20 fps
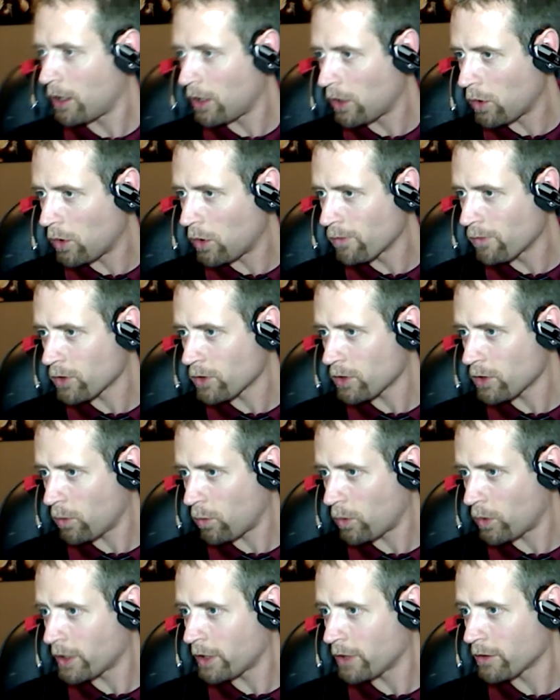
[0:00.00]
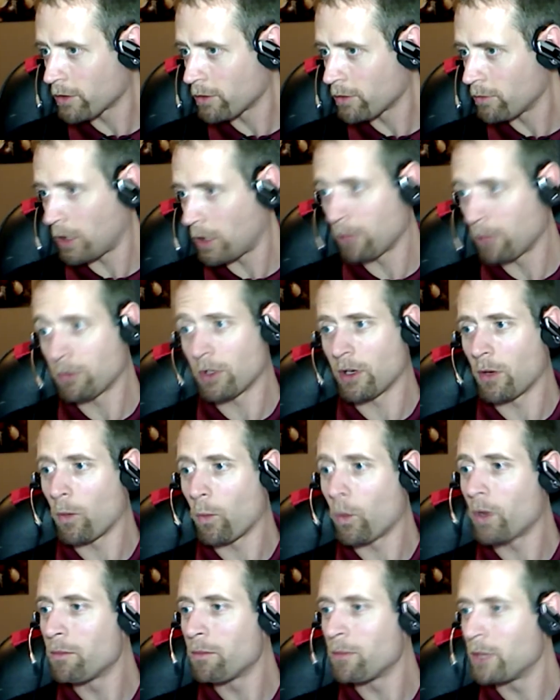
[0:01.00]
over
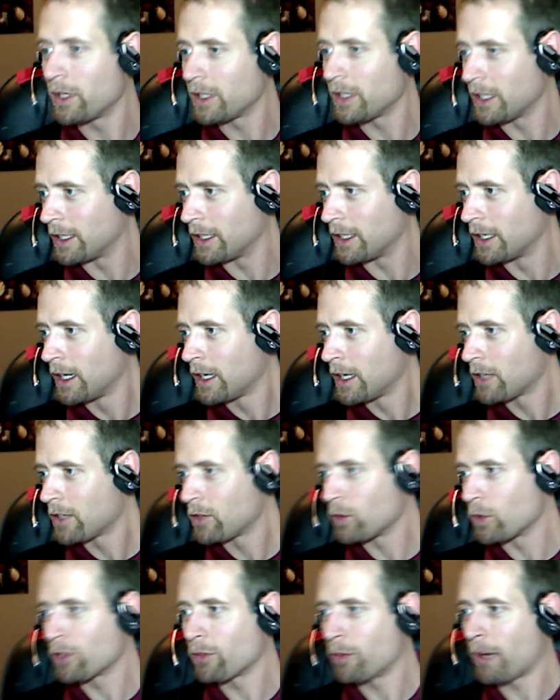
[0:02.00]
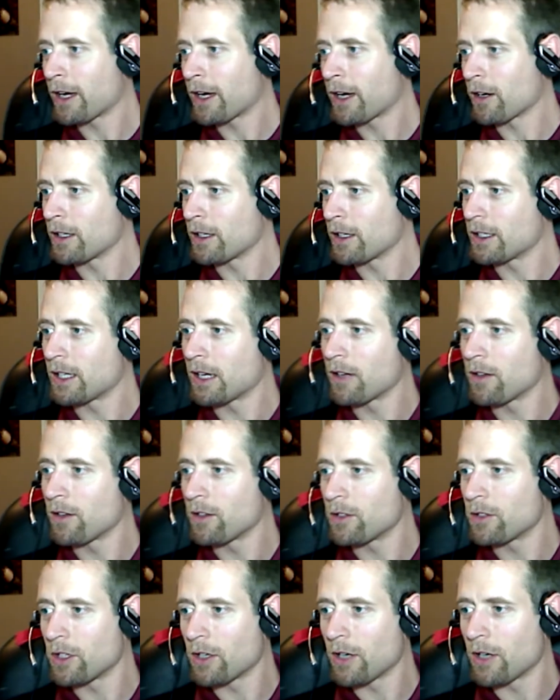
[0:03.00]
1 million to expire at the end of
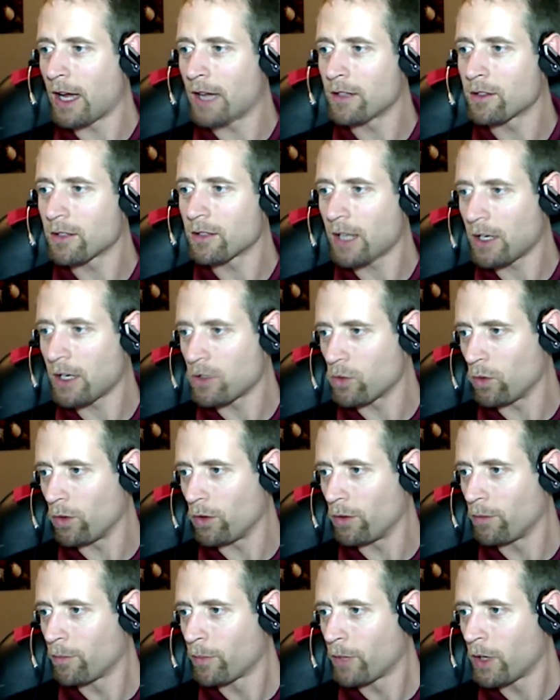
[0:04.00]
this year as scheduled.